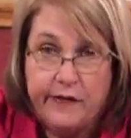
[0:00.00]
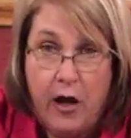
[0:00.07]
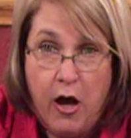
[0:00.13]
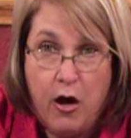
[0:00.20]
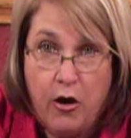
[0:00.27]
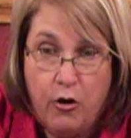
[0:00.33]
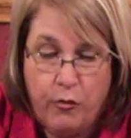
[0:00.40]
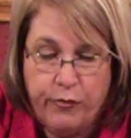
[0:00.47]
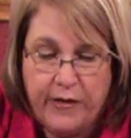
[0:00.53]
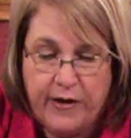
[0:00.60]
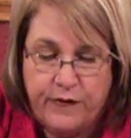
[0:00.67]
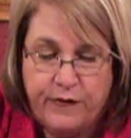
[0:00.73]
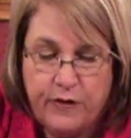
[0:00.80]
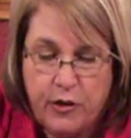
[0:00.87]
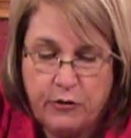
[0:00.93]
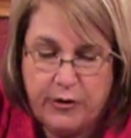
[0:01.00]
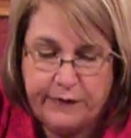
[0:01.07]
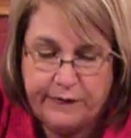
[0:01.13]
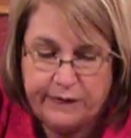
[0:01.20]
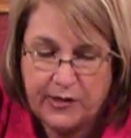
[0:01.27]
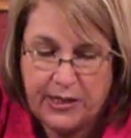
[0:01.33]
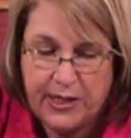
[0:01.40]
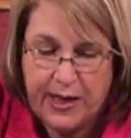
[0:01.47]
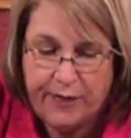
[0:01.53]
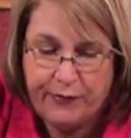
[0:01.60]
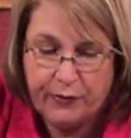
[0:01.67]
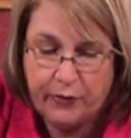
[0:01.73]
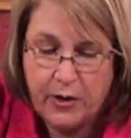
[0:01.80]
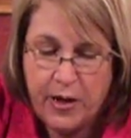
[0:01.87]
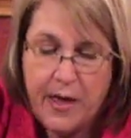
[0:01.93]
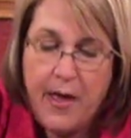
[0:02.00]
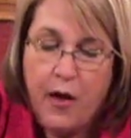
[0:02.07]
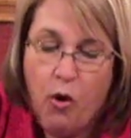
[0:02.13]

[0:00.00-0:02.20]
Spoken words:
sew these units together.